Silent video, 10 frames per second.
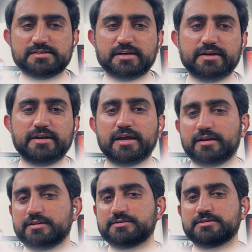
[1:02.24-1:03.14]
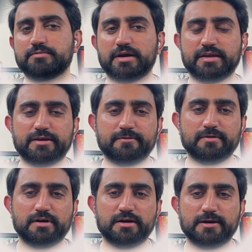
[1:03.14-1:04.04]
studied, and this is my
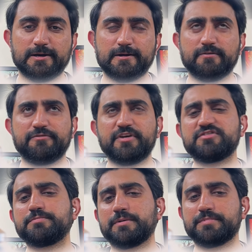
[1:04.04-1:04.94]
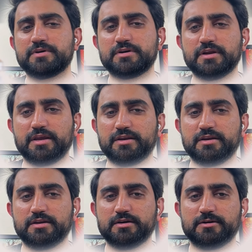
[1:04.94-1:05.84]
fifth paper
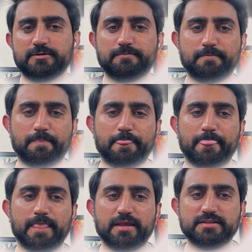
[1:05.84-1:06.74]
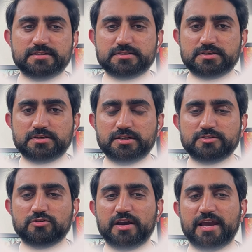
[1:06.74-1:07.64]
in this
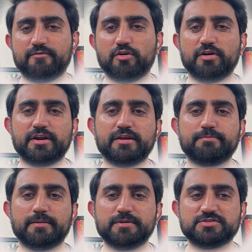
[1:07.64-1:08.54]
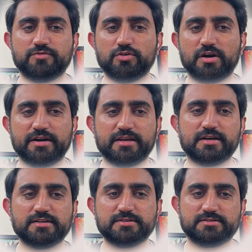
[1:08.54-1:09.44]
journal, so I have already published 4
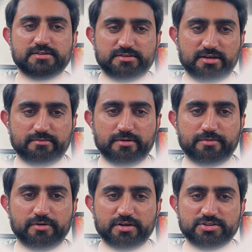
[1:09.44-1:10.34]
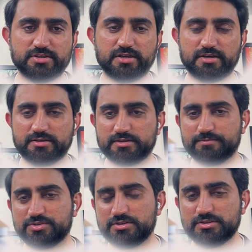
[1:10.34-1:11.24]
articles in sustainable production and
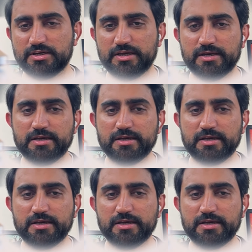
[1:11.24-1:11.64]
consumption.